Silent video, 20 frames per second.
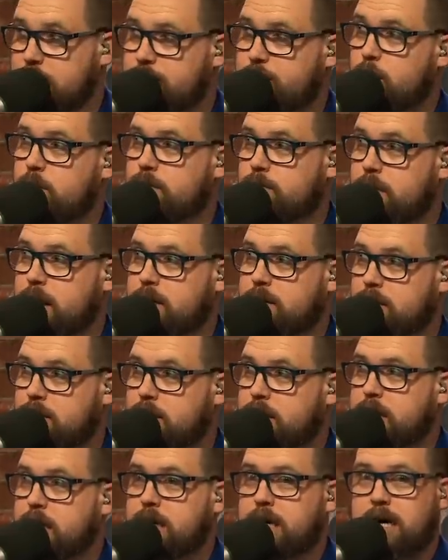And for the record,
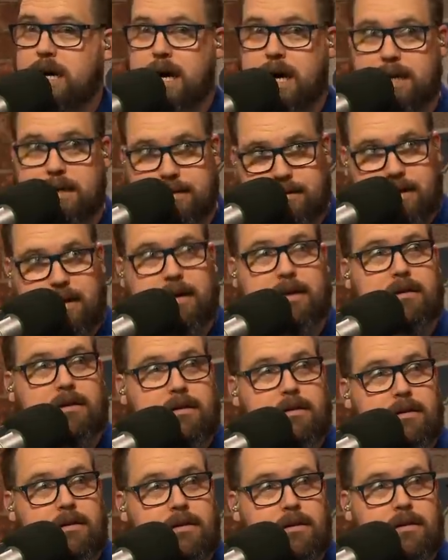I
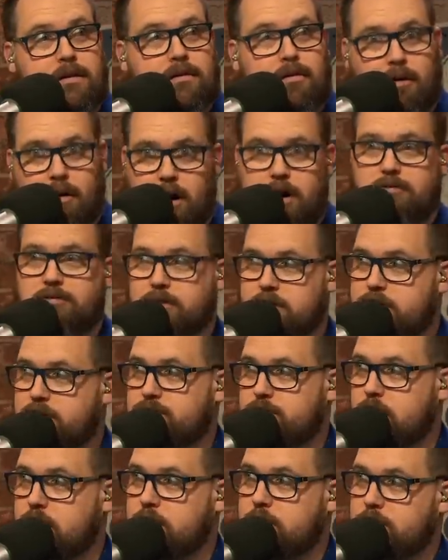did offer the
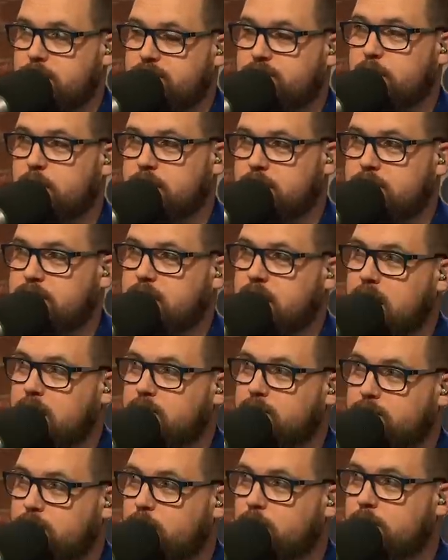trade before this
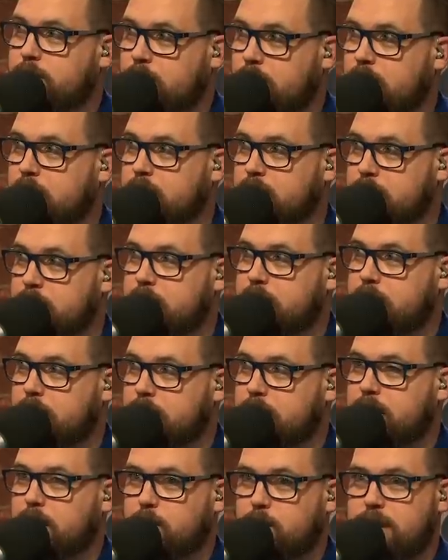game for Barkley.
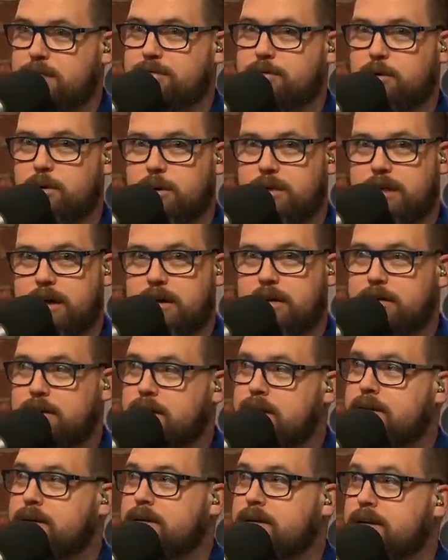I, I went it, through with it,
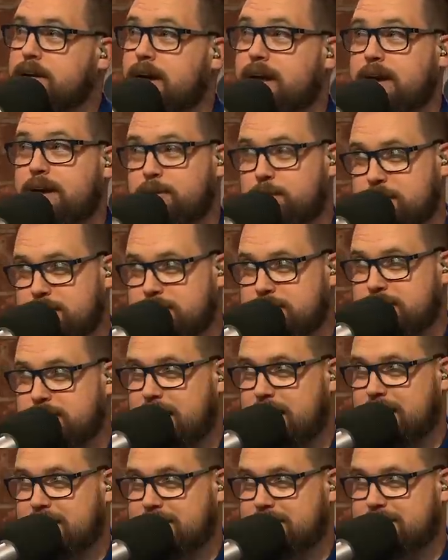and it was
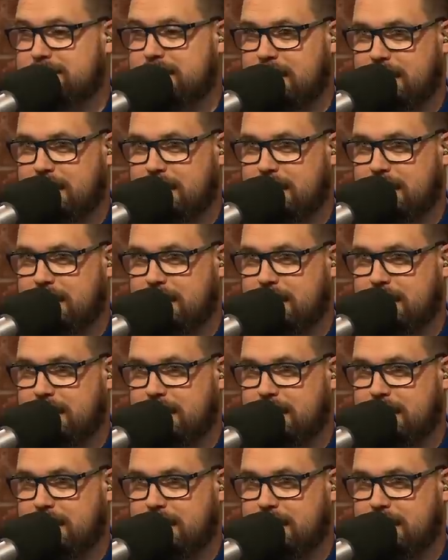not I, taken.